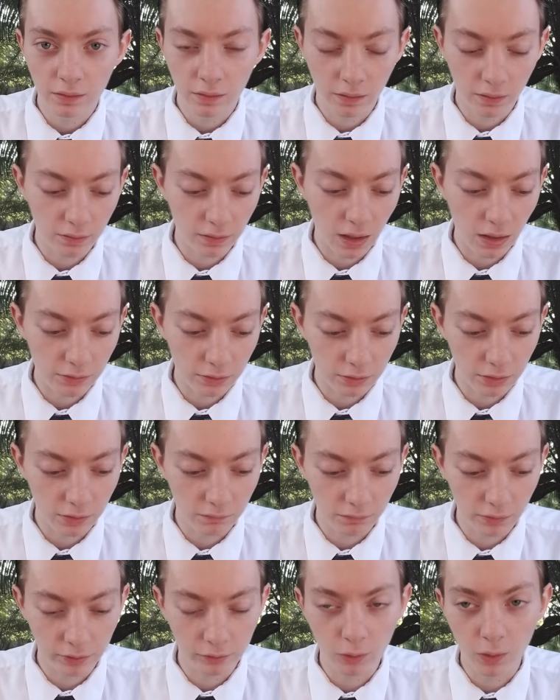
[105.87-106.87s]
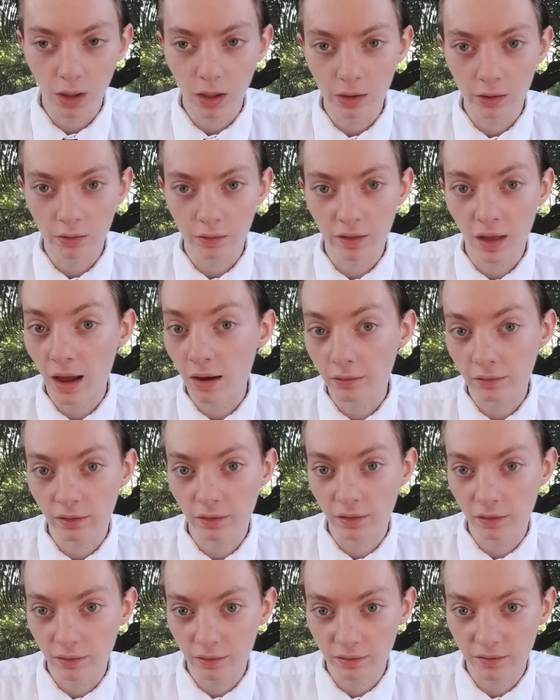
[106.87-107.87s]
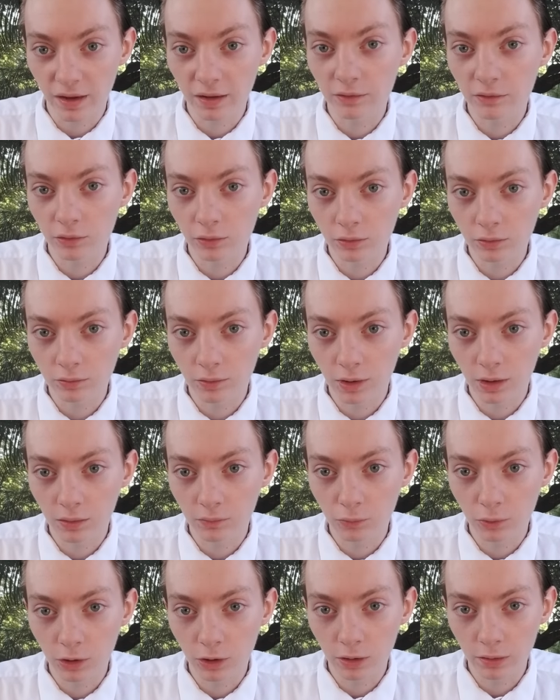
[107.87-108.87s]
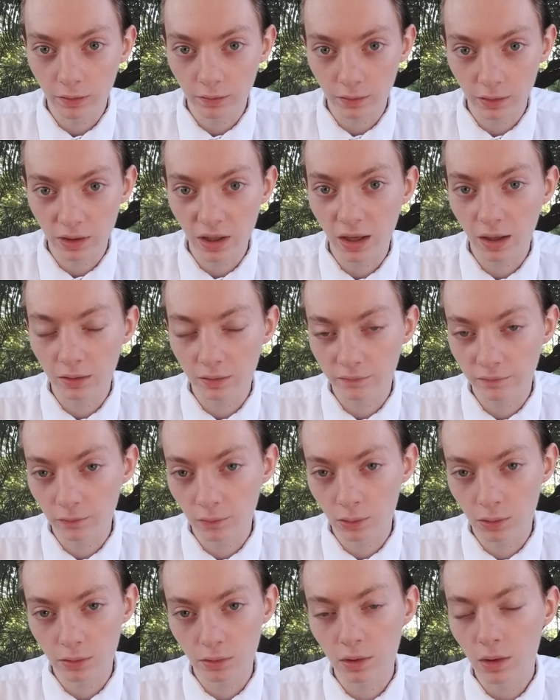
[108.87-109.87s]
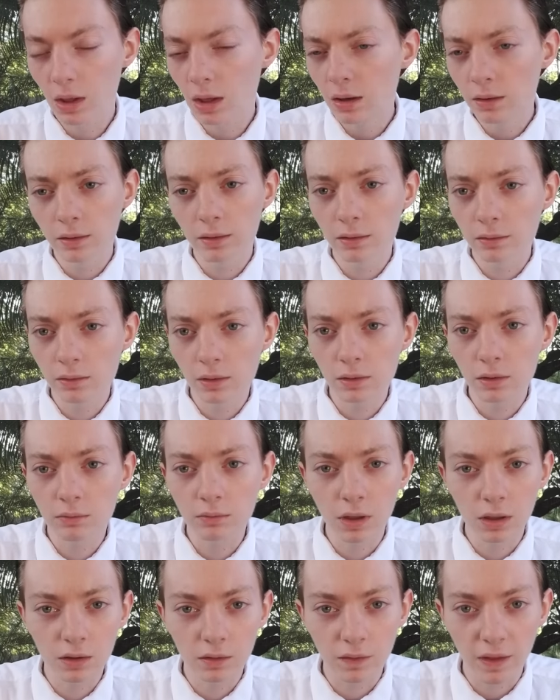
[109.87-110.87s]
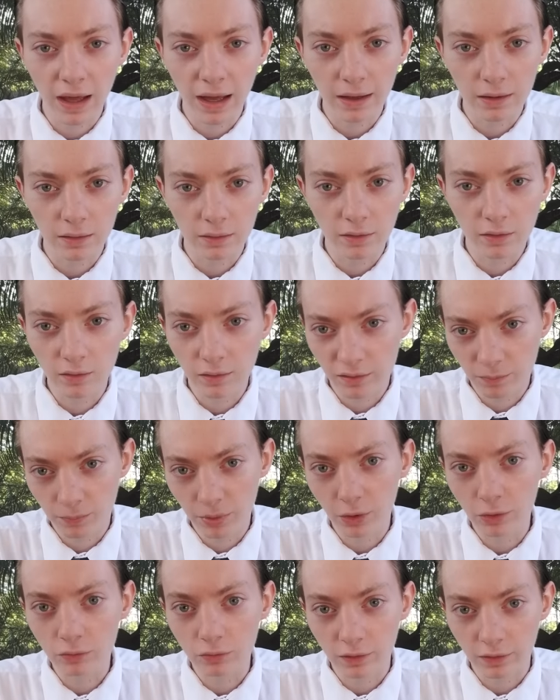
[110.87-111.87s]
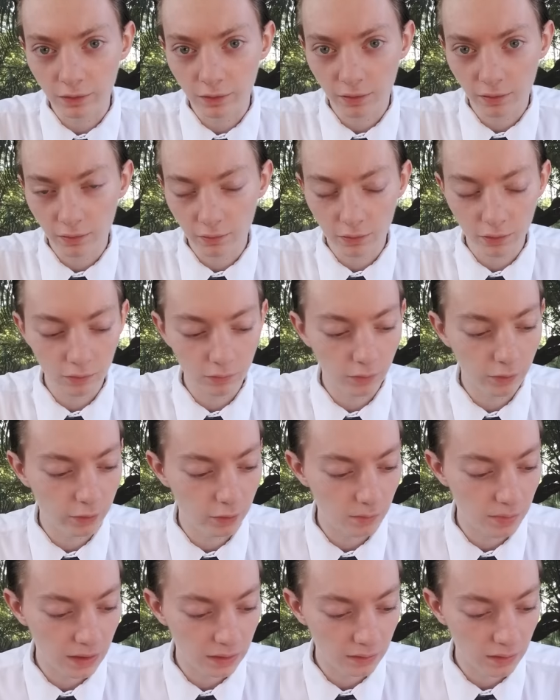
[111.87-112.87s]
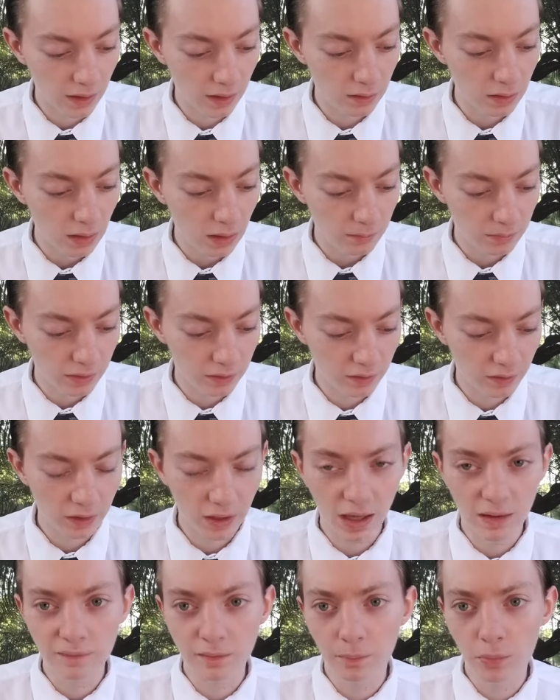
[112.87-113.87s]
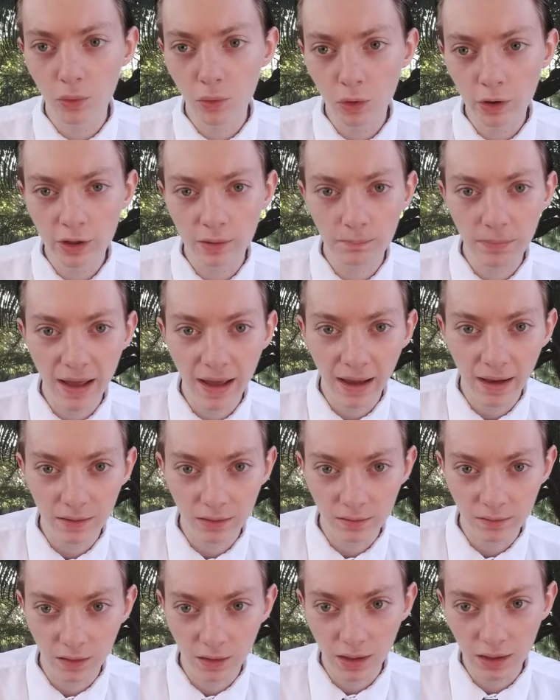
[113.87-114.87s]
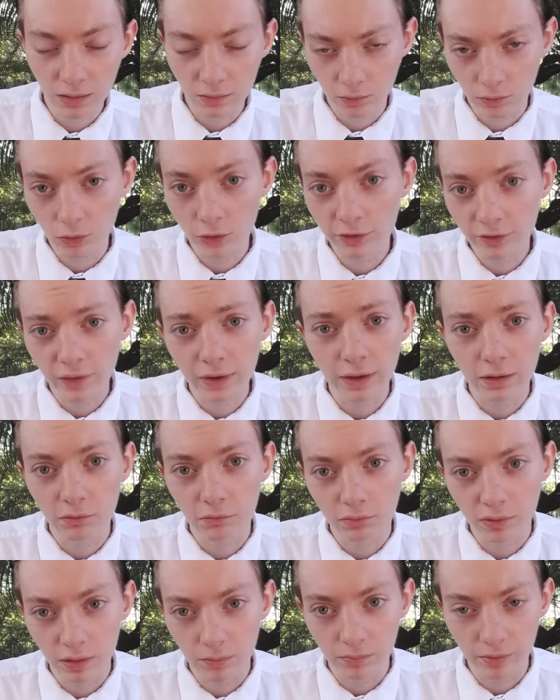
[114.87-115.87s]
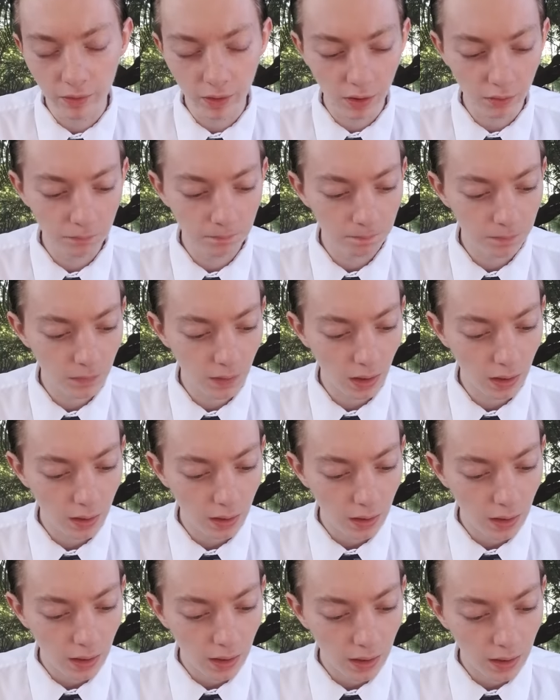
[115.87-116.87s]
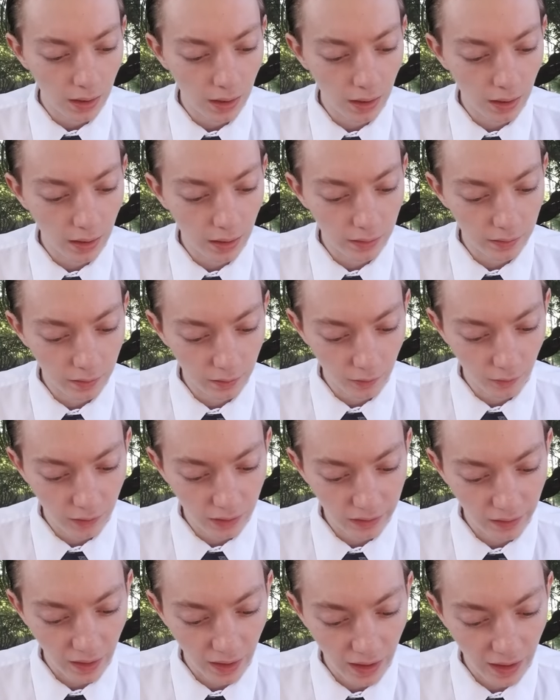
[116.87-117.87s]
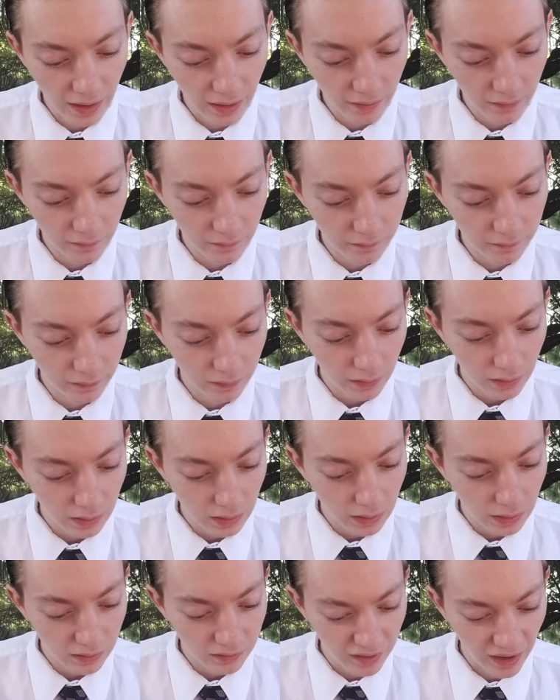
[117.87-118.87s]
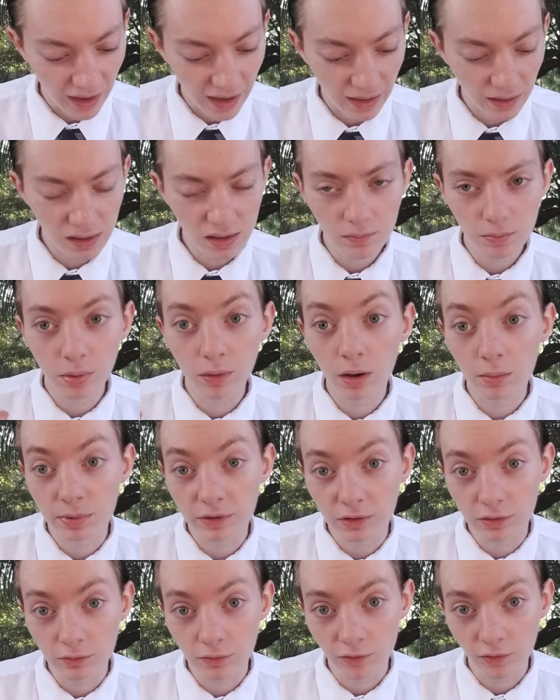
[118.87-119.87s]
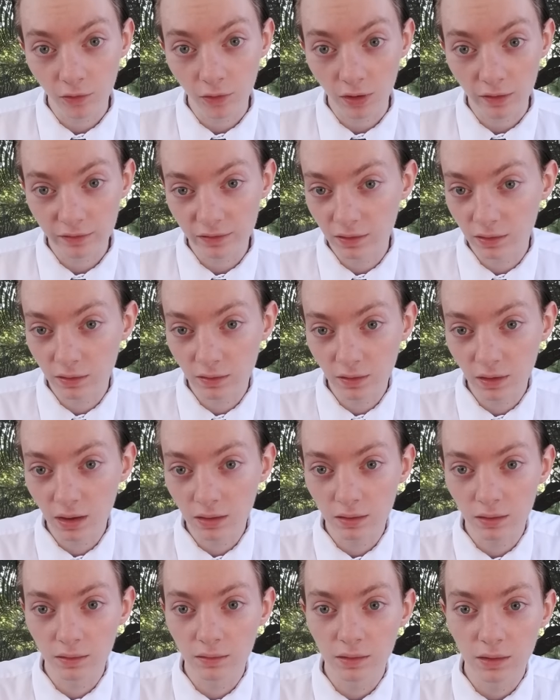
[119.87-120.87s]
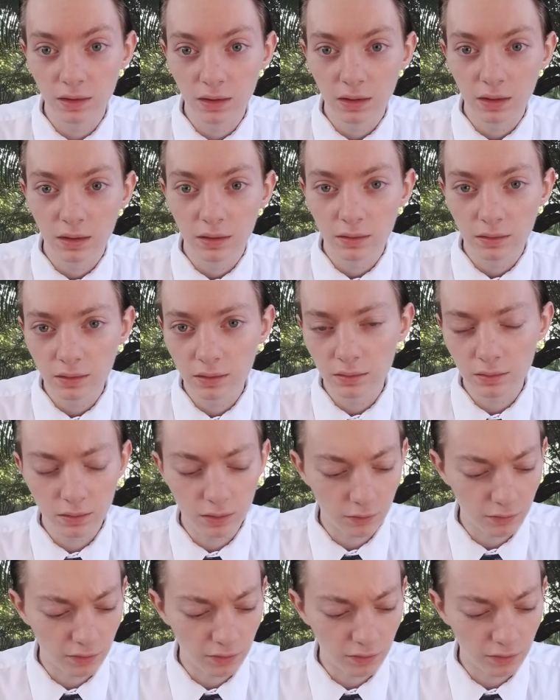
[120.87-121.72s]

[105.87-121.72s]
uh, now you're going to require thousands in dental uh, work that you can't afford. You know, none of that. It's, it's boneless, so don't worry about that. But it's going to have a pork patty that kind of looks like a rib, though. Uh, it's going to have tangy barbecue sauce that it's kind of, you know,